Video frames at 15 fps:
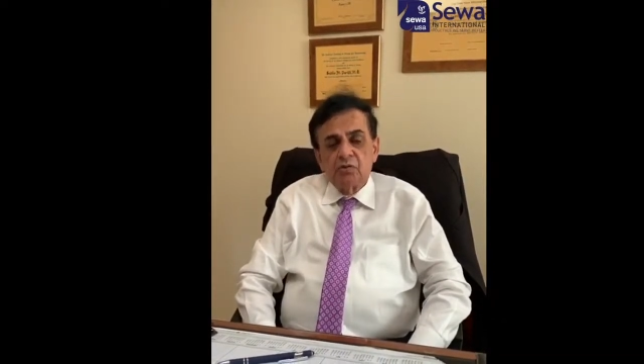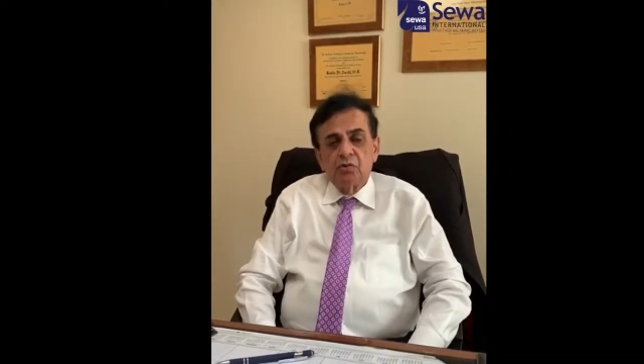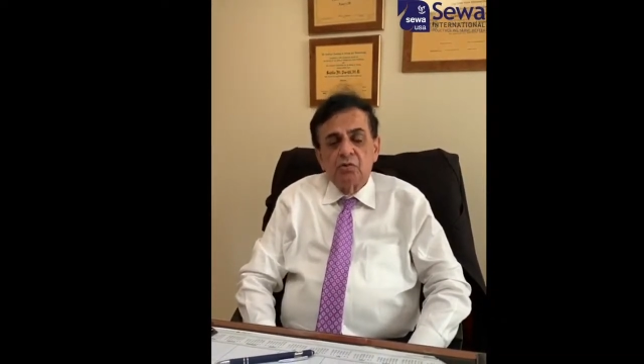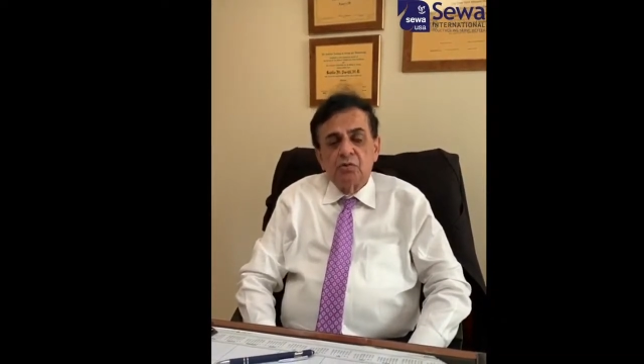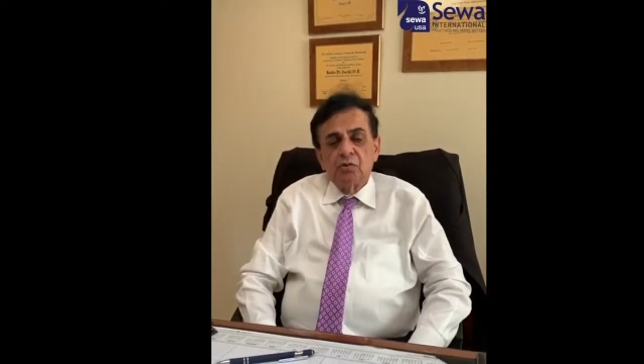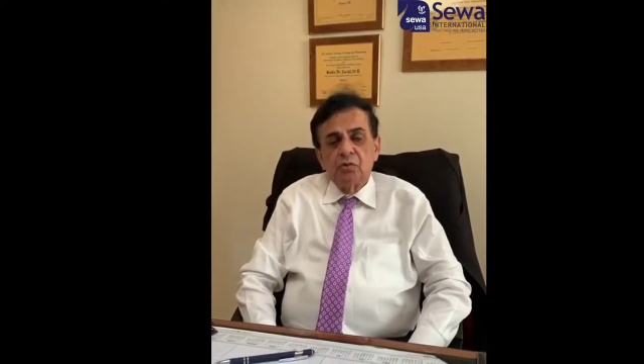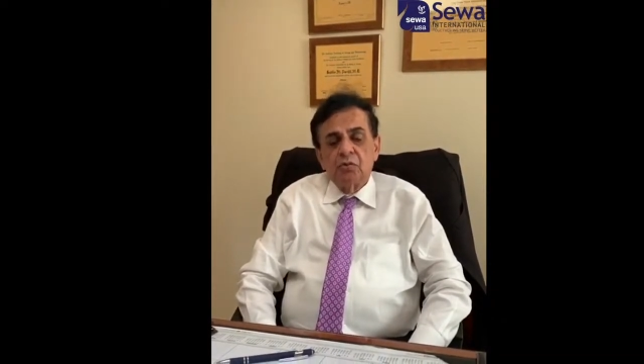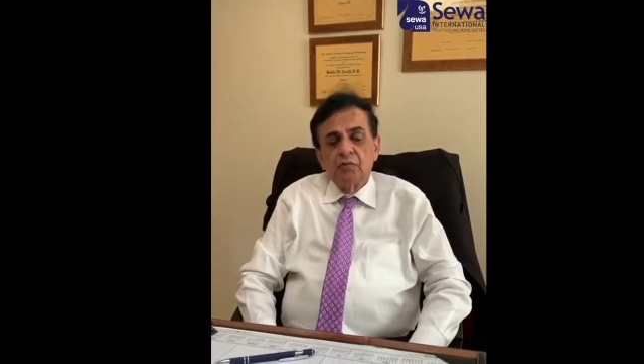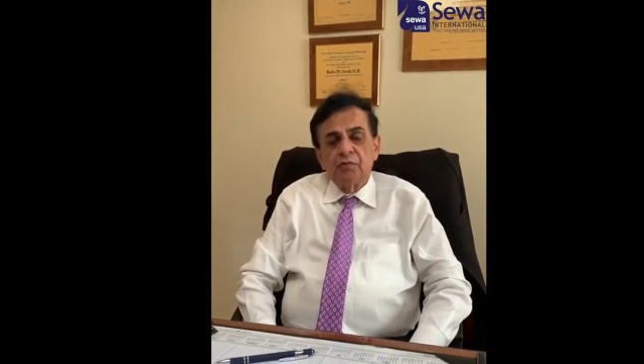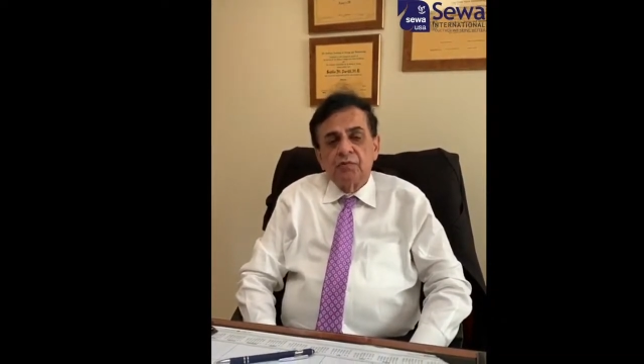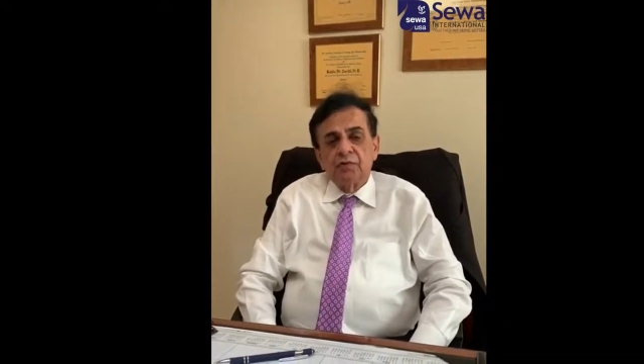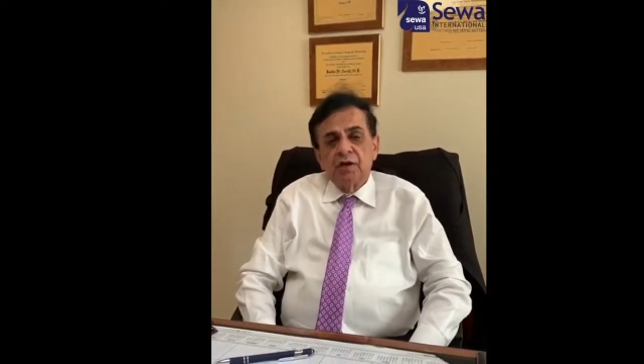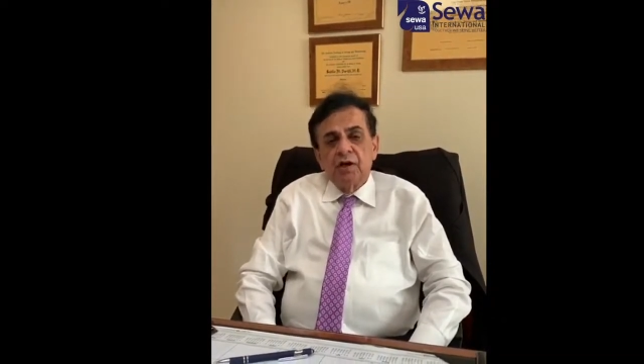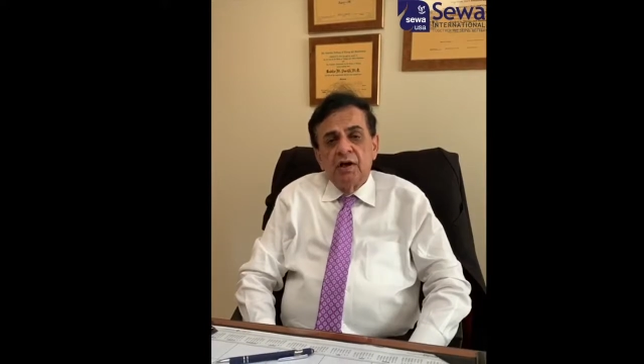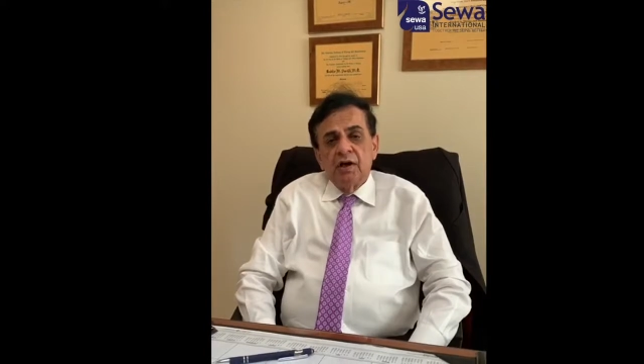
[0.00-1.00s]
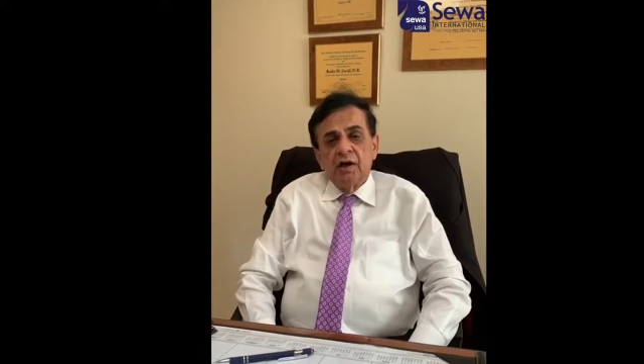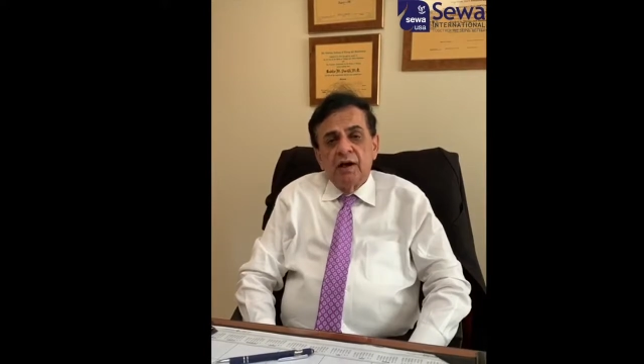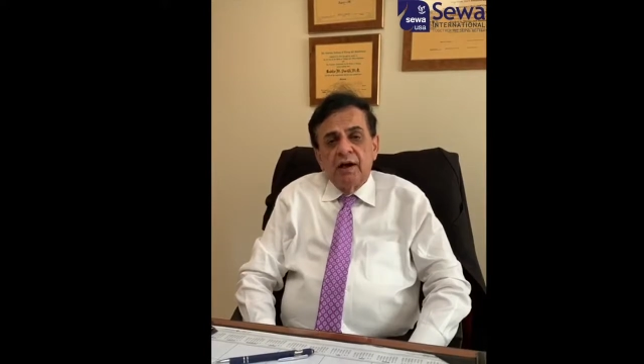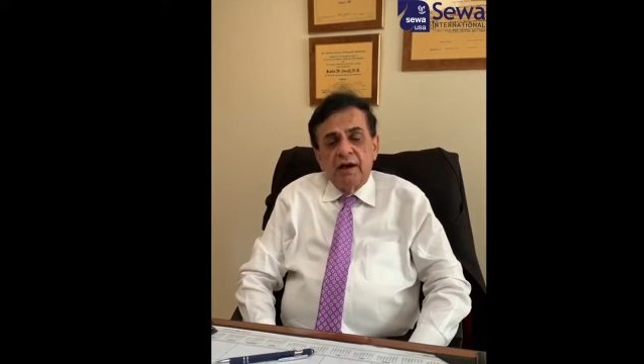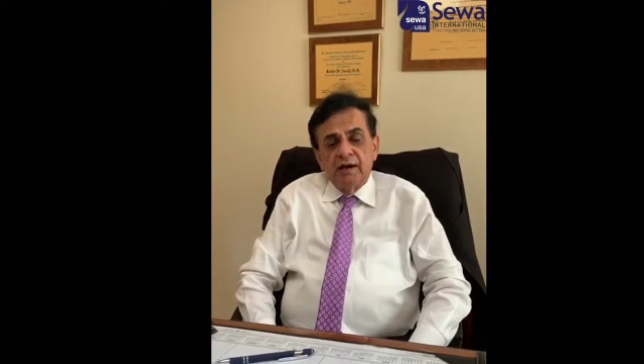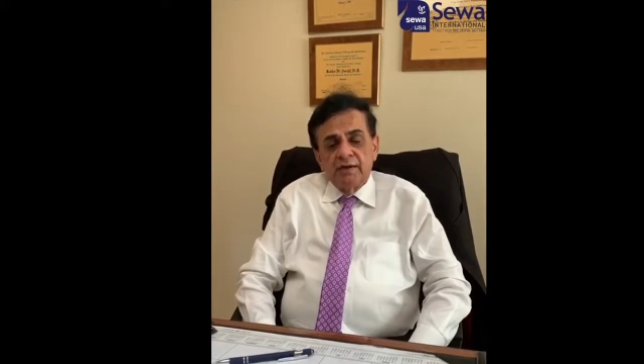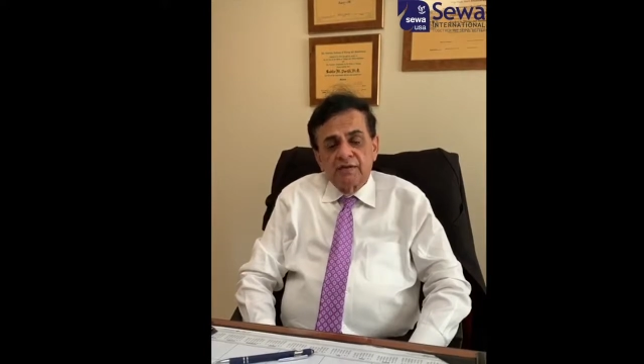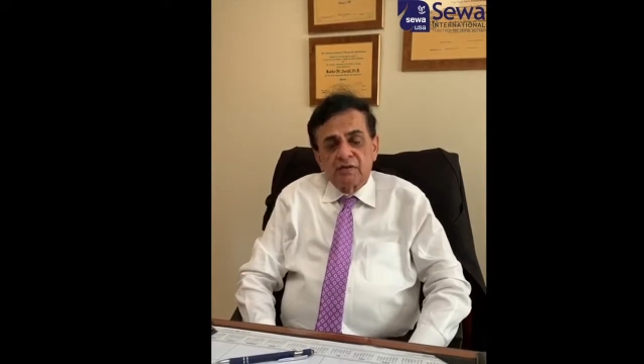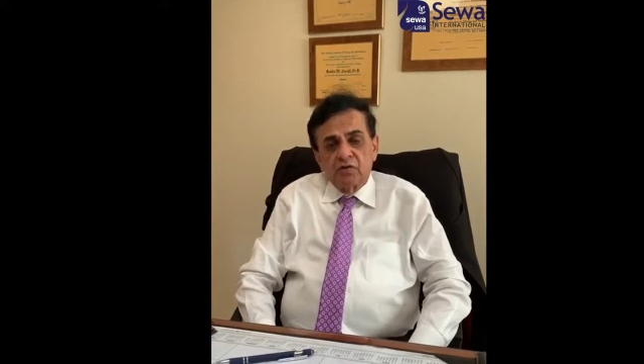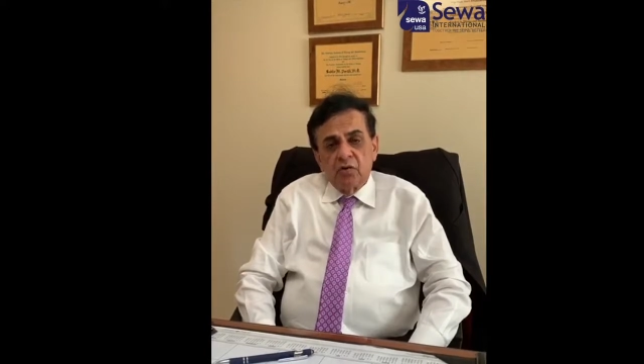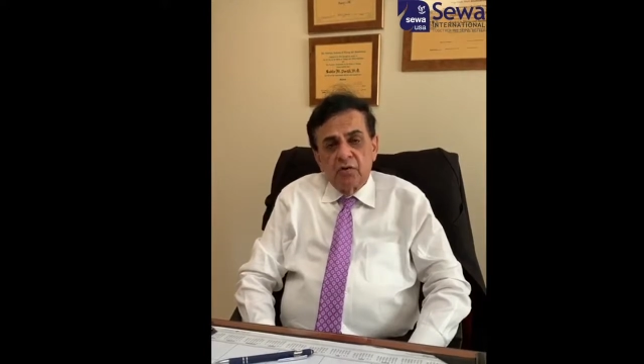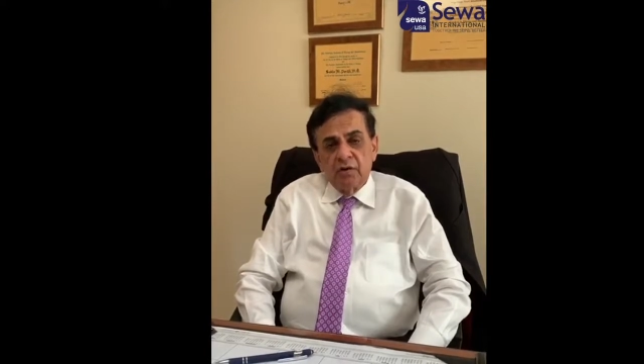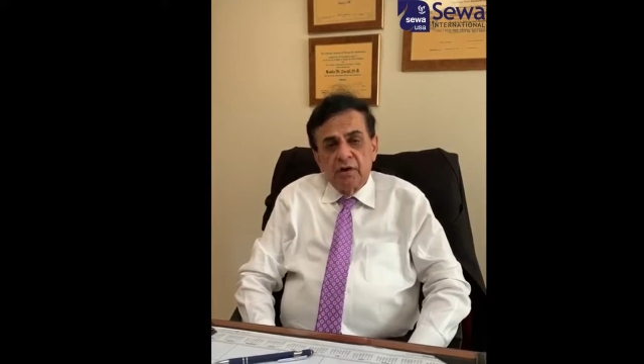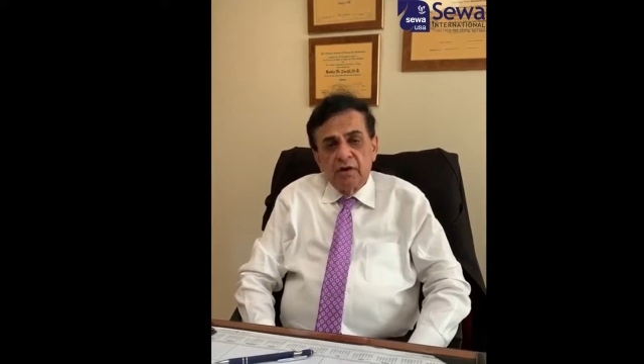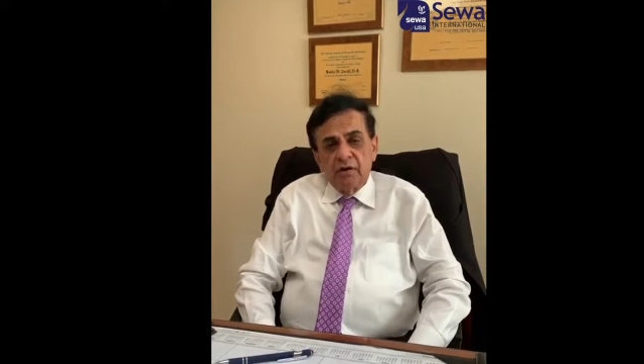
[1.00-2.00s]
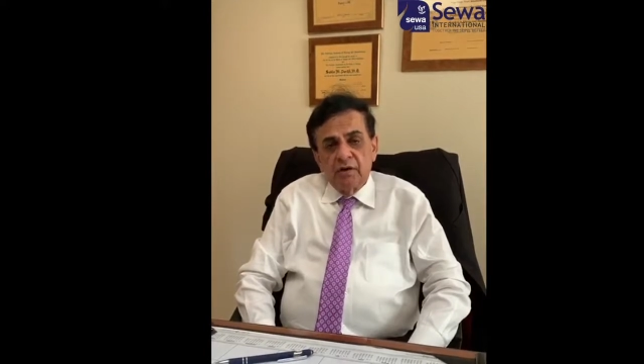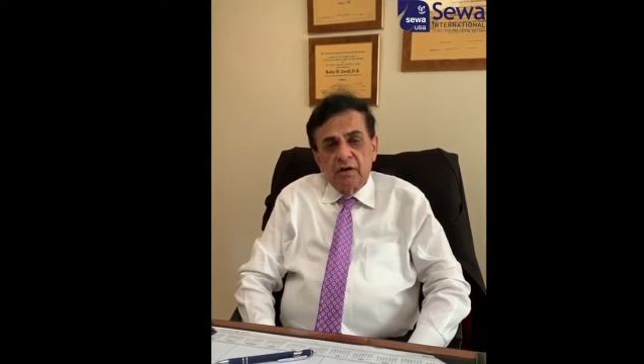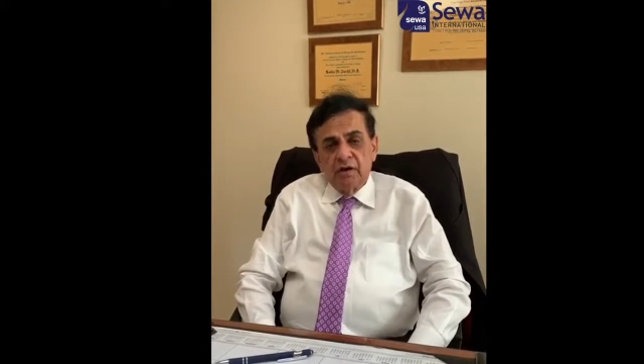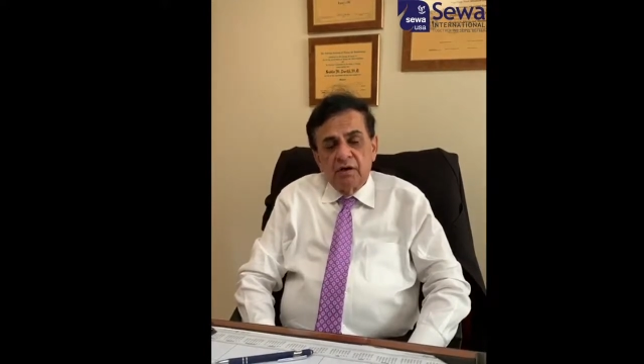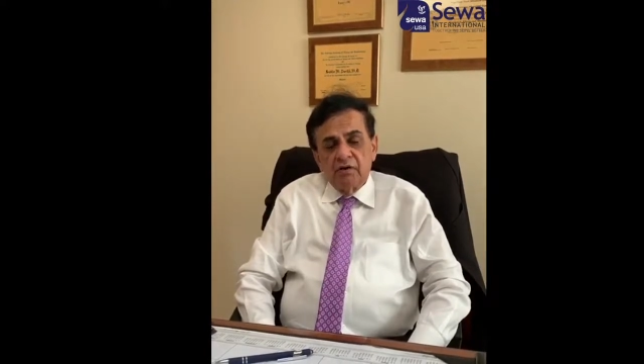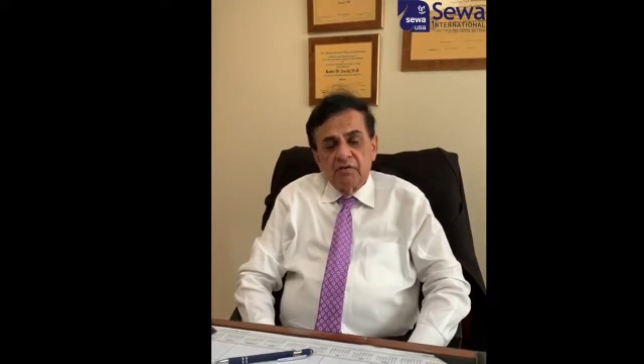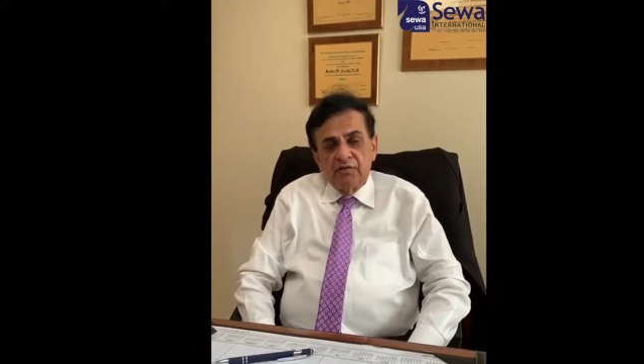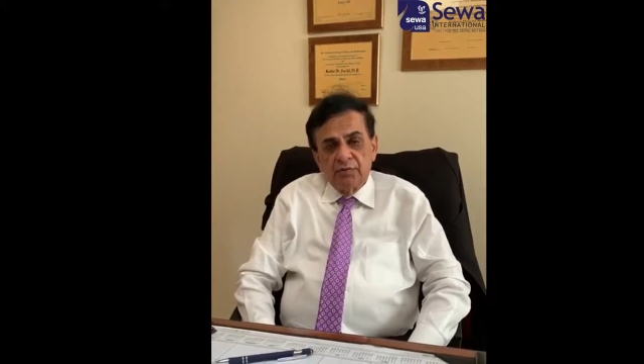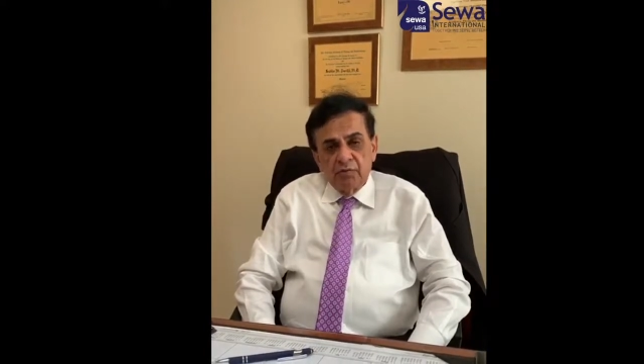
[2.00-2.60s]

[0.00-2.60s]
who has COVID